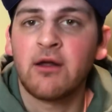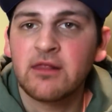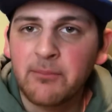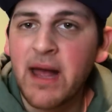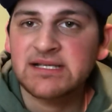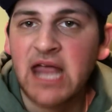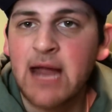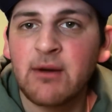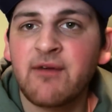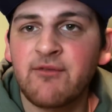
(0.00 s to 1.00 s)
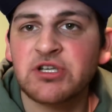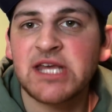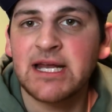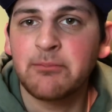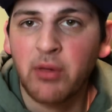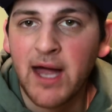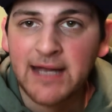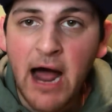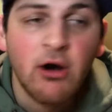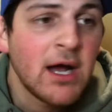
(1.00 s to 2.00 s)
the best game I've ever seen him play.
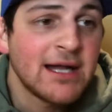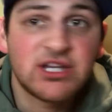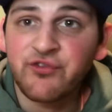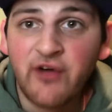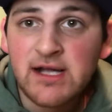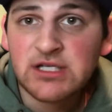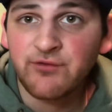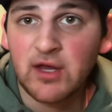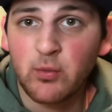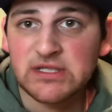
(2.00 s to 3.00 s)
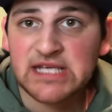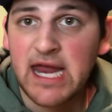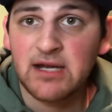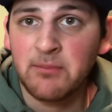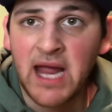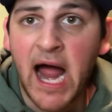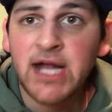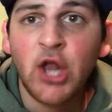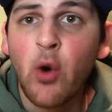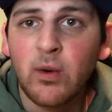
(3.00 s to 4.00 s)
Now, defensively was key to me.
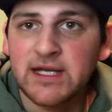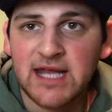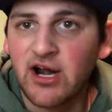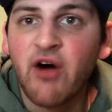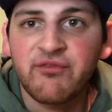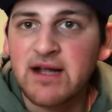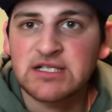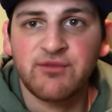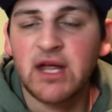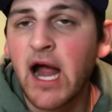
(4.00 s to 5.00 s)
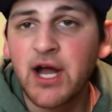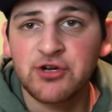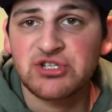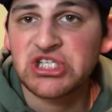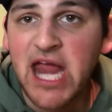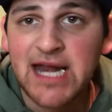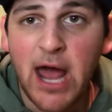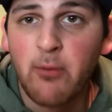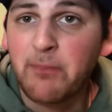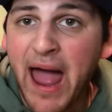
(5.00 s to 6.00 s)
I know what he did offensively. I understand
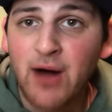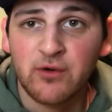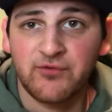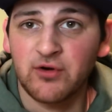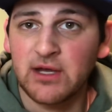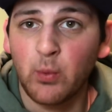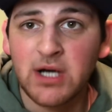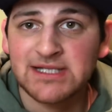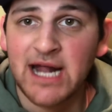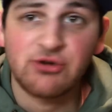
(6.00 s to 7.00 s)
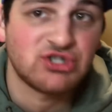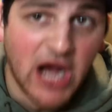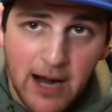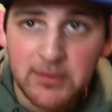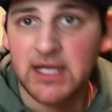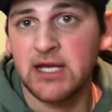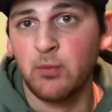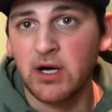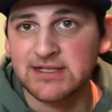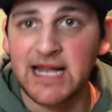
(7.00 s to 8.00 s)
how powerful he was and how dominant he
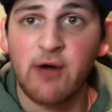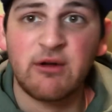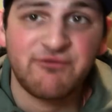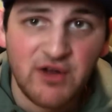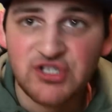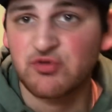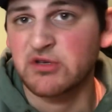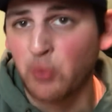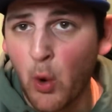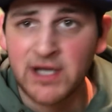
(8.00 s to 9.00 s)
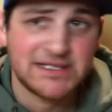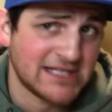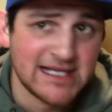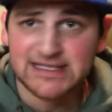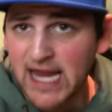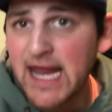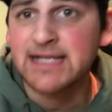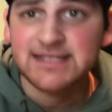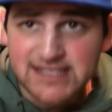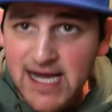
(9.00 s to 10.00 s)
was and how he finished with
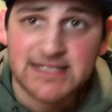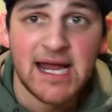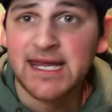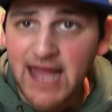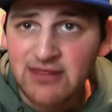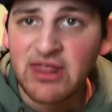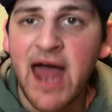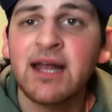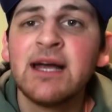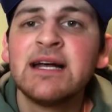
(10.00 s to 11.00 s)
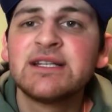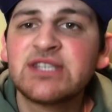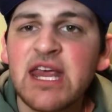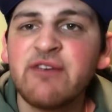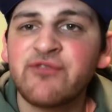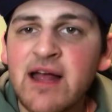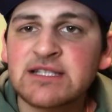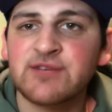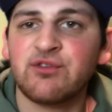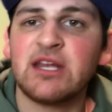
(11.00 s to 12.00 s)
26-8-6. I get that.
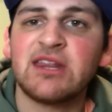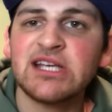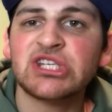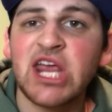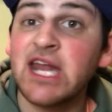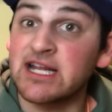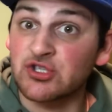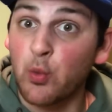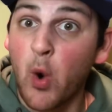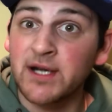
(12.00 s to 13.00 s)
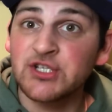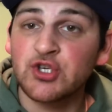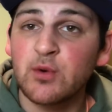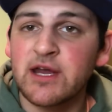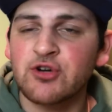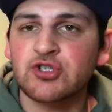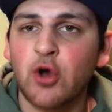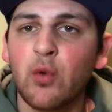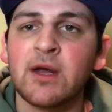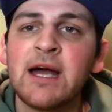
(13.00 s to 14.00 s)
Defensively, this kid at 22 years
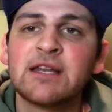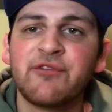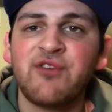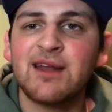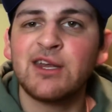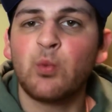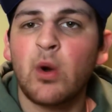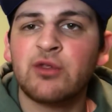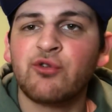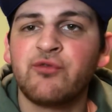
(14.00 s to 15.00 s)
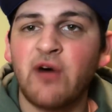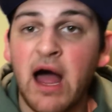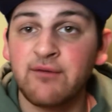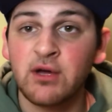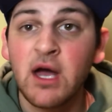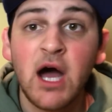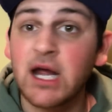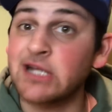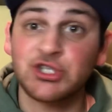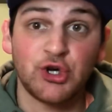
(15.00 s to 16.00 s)
old defended 1-5
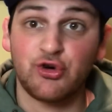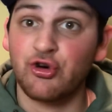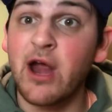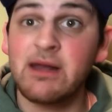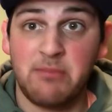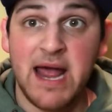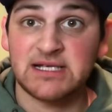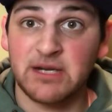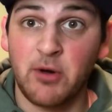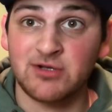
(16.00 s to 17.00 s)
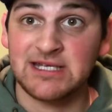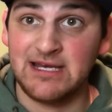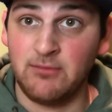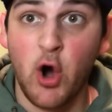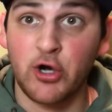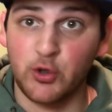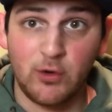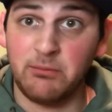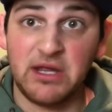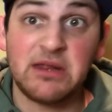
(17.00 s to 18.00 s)
against a great basketball team,
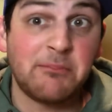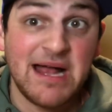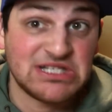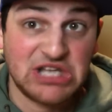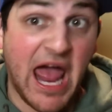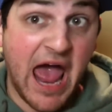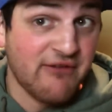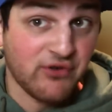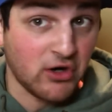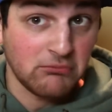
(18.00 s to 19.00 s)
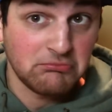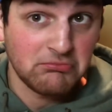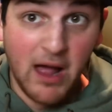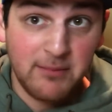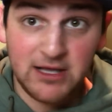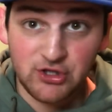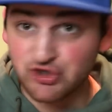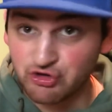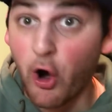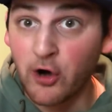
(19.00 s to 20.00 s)
arguably the best ever. I mean, the
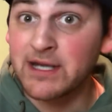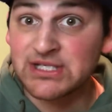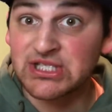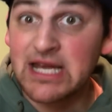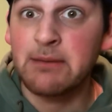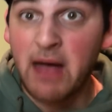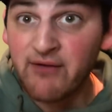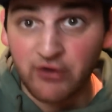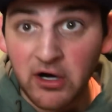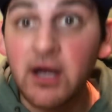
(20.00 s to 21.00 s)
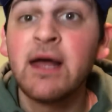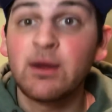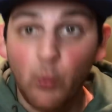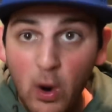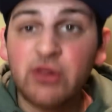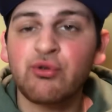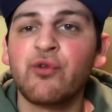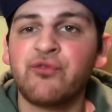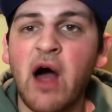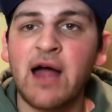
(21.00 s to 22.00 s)
strongest team ever.
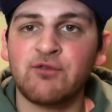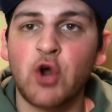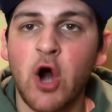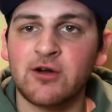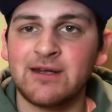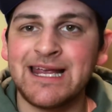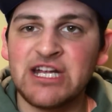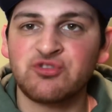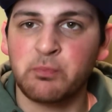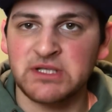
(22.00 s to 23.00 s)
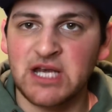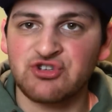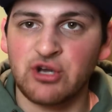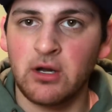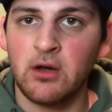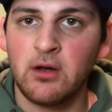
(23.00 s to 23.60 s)
1-5 guarded each position.